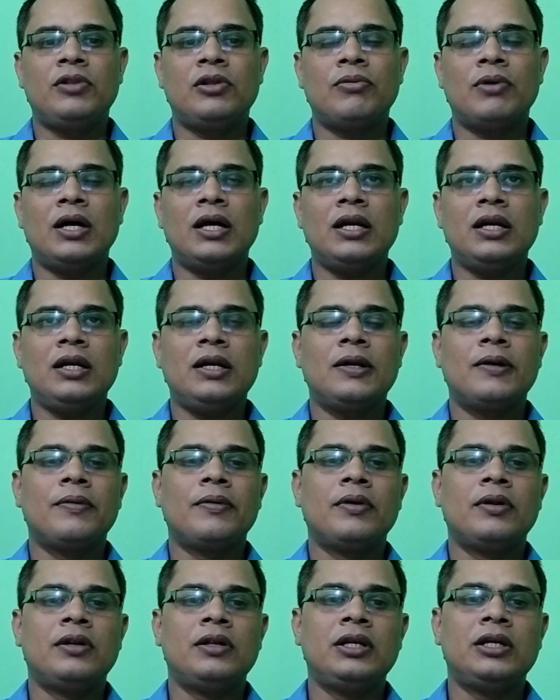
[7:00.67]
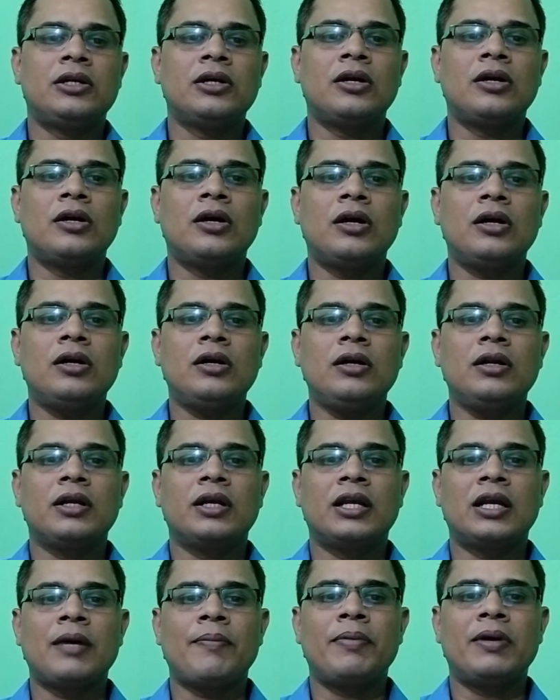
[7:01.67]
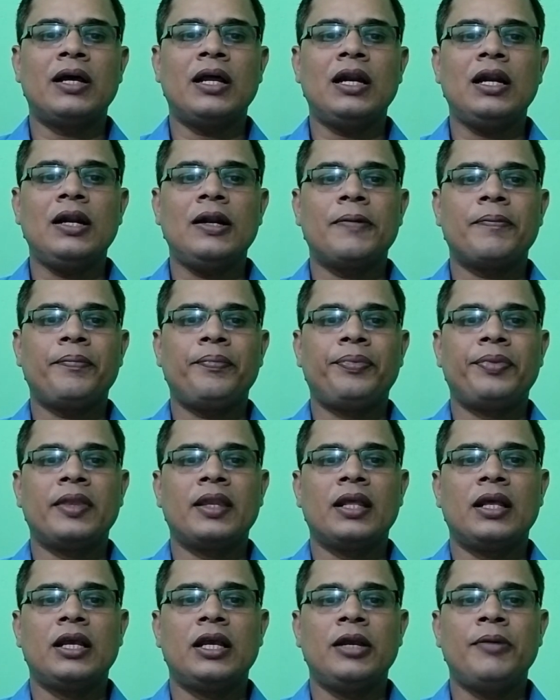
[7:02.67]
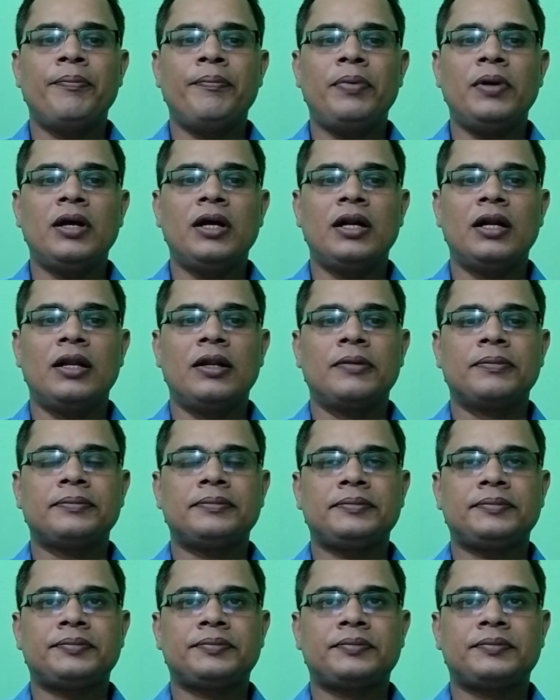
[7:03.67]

fifth one, return on capital employed.